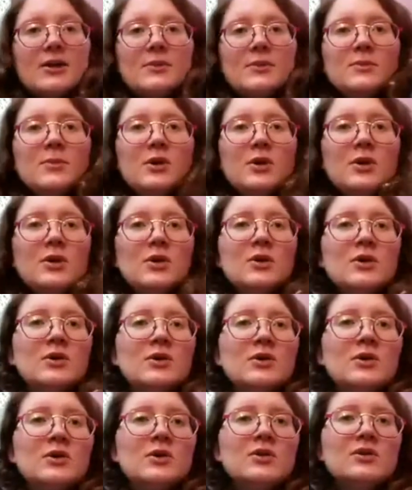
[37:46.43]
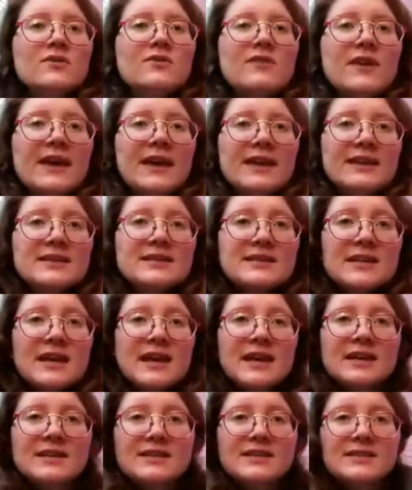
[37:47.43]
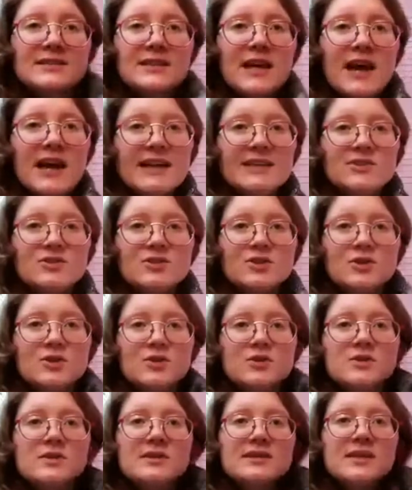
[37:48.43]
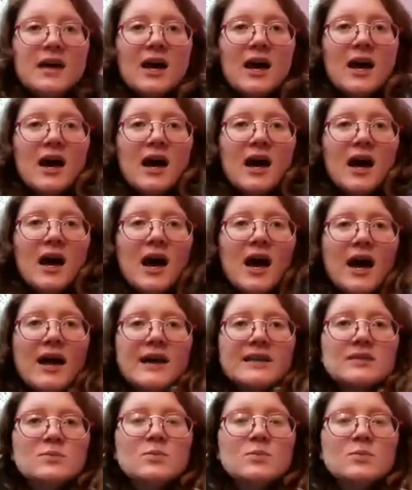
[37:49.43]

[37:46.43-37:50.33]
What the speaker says: Move it side to side.